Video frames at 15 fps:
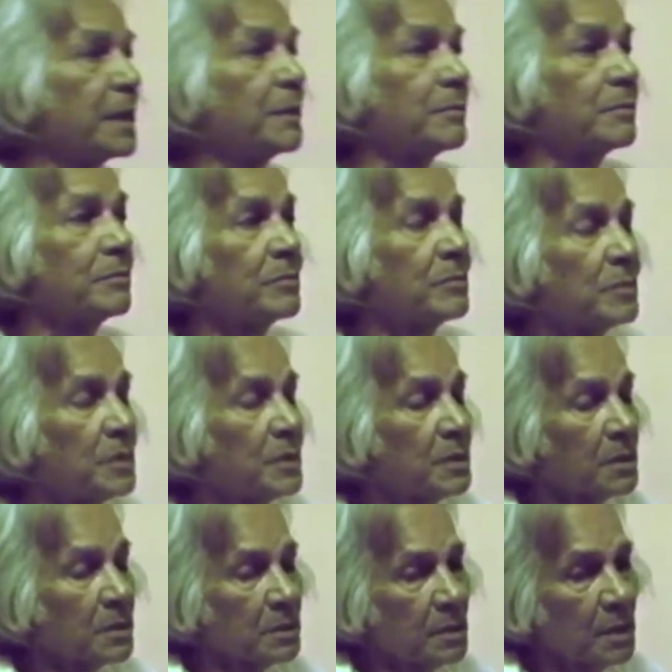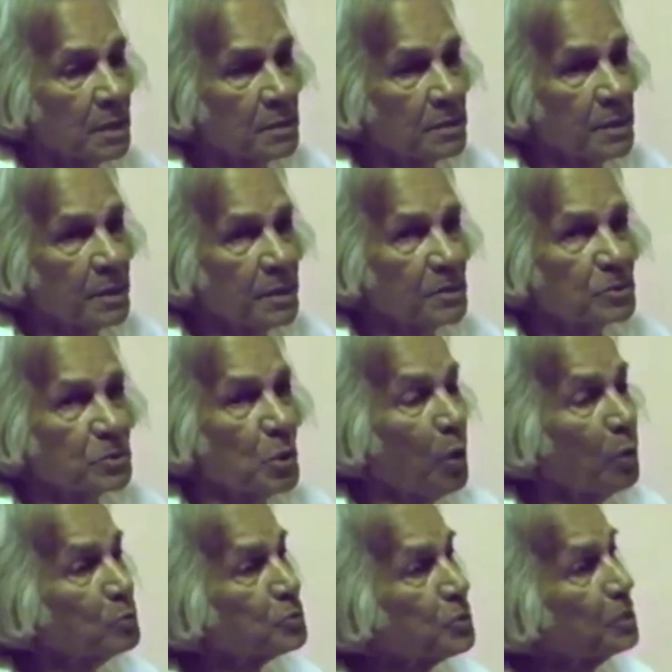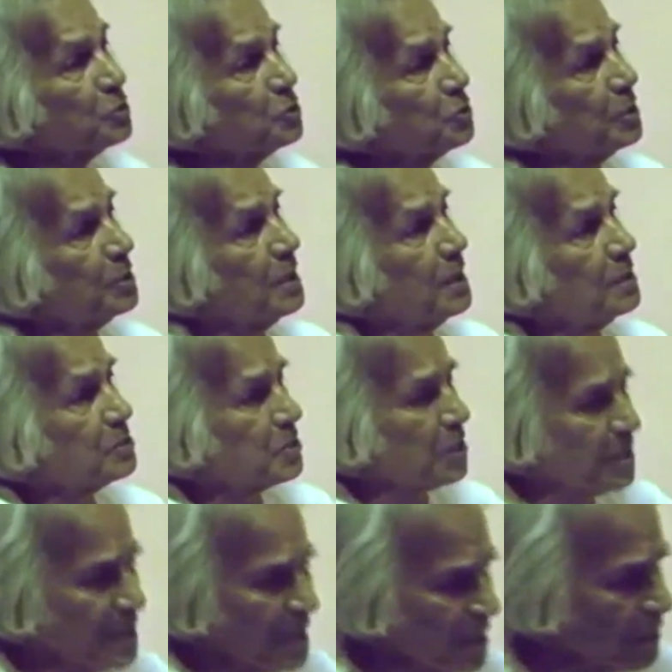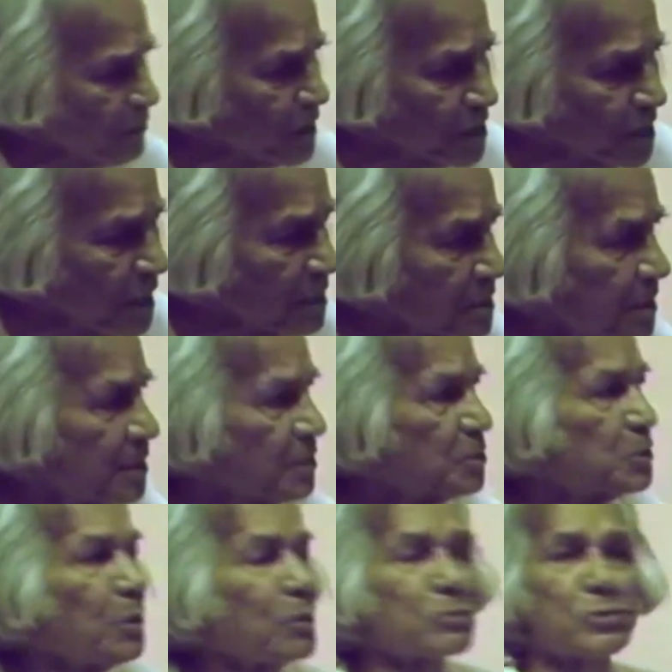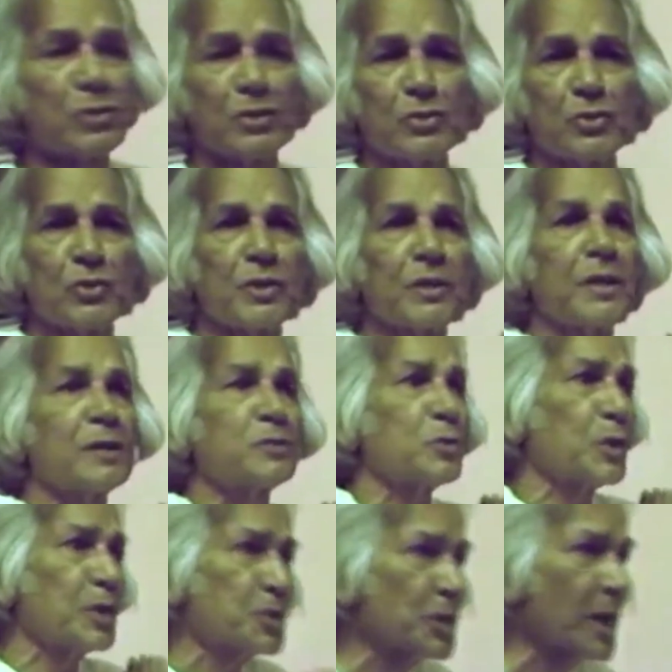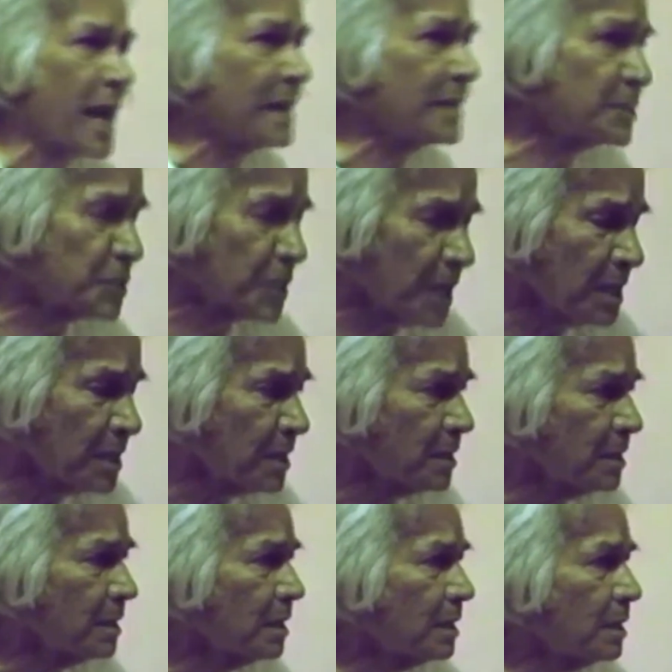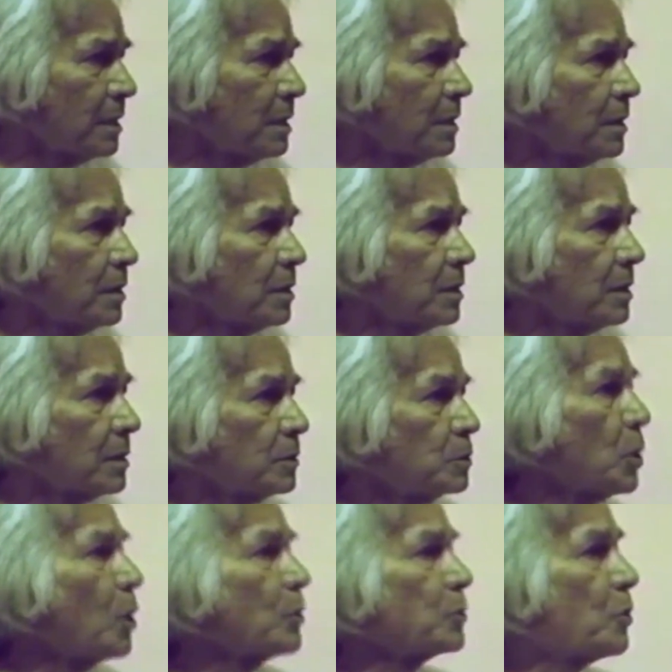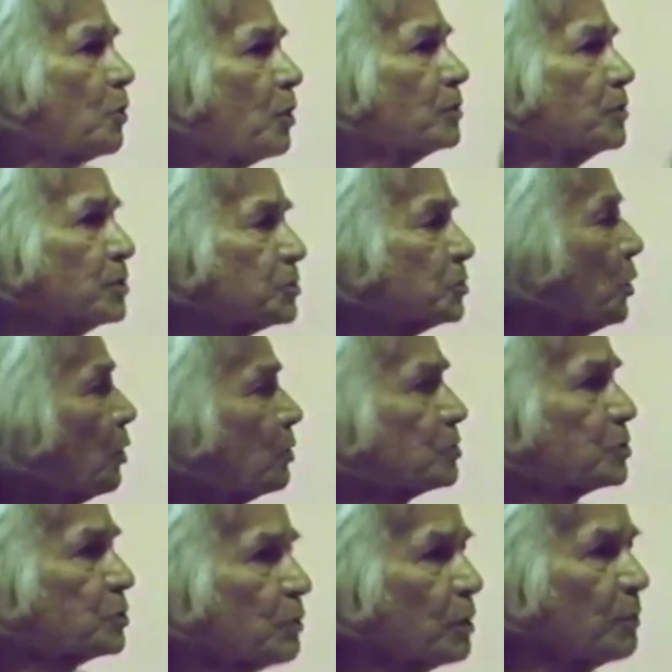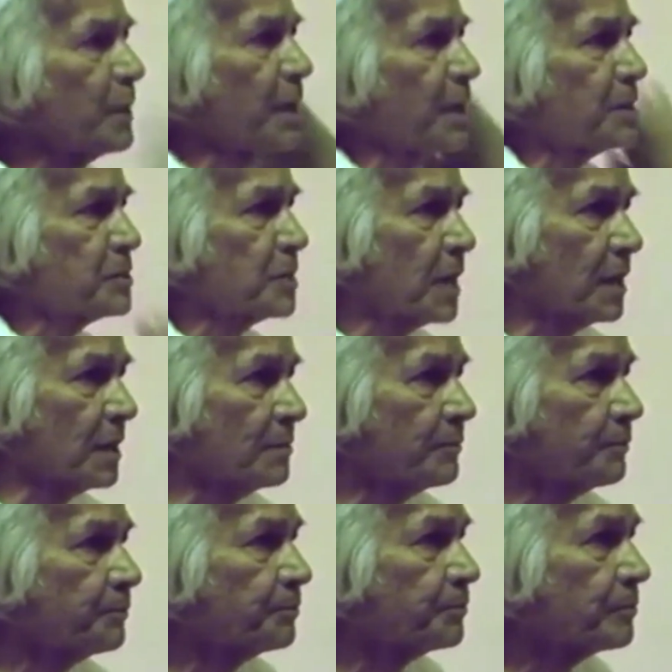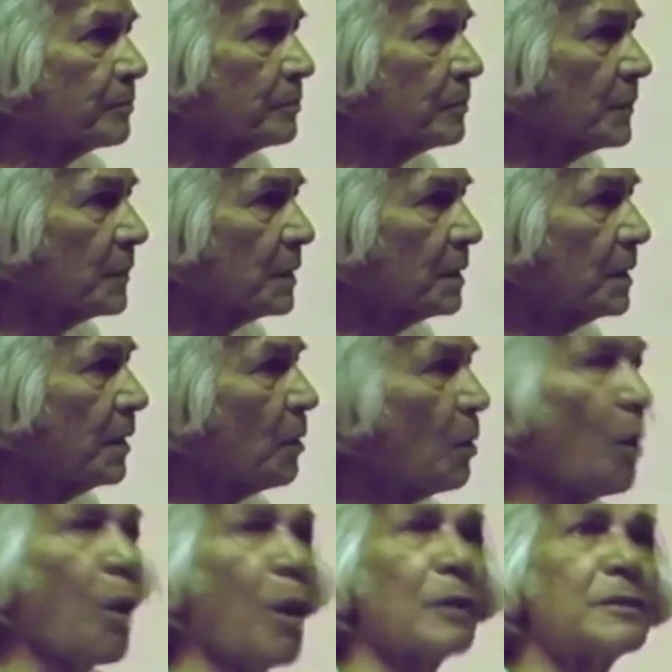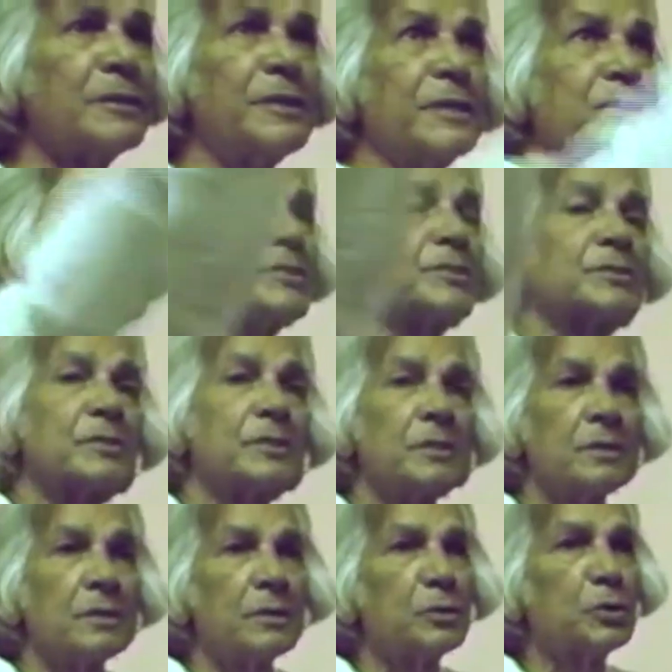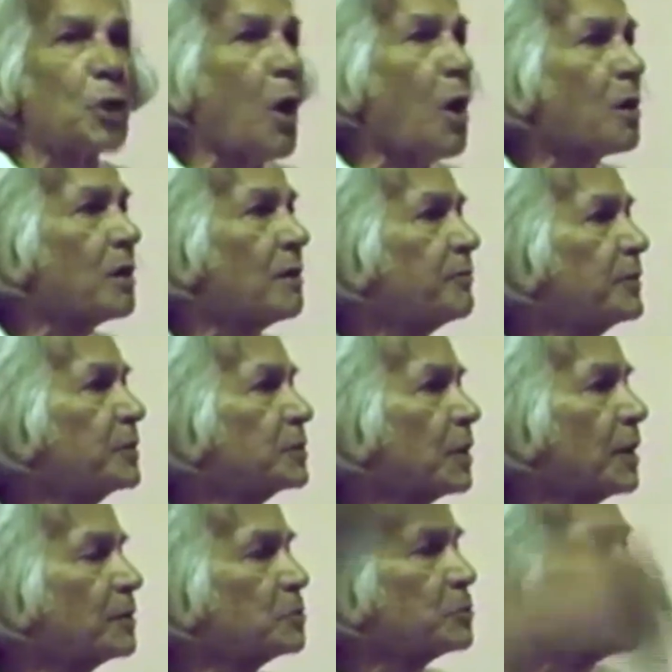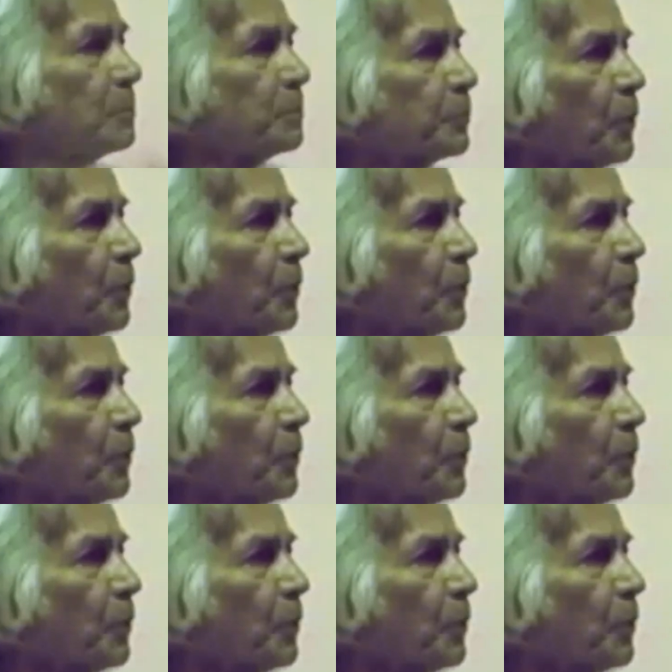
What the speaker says: him that there is no such thing as creativity, there is no such thing as originality. Don't quote this source, you will be original. And all this talk of intellectual